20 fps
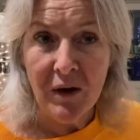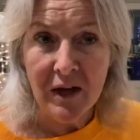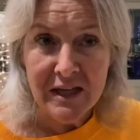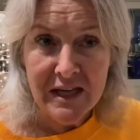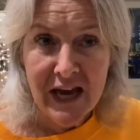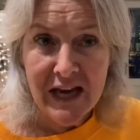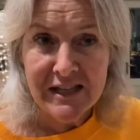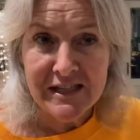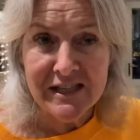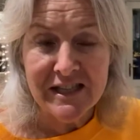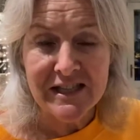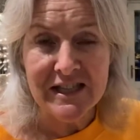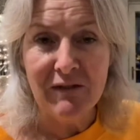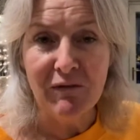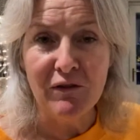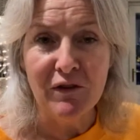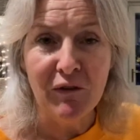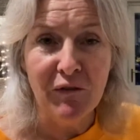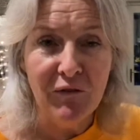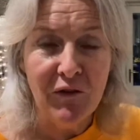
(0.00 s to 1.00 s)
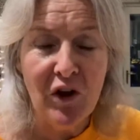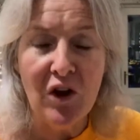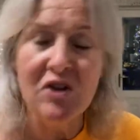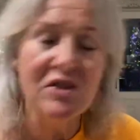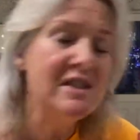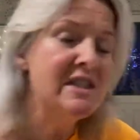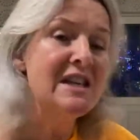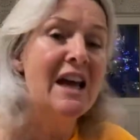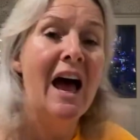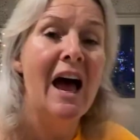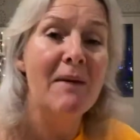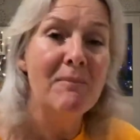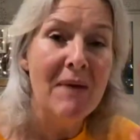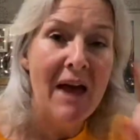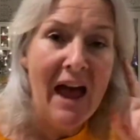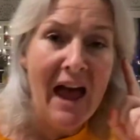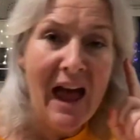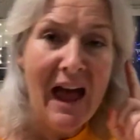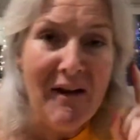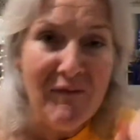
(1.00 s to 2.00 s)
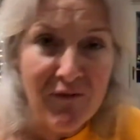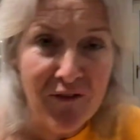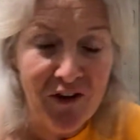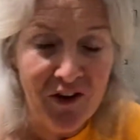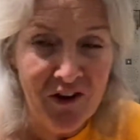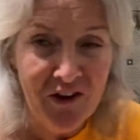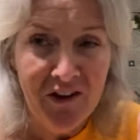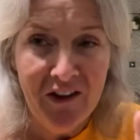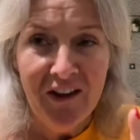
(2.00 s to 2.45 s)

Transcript: And yesterday, for the first time ever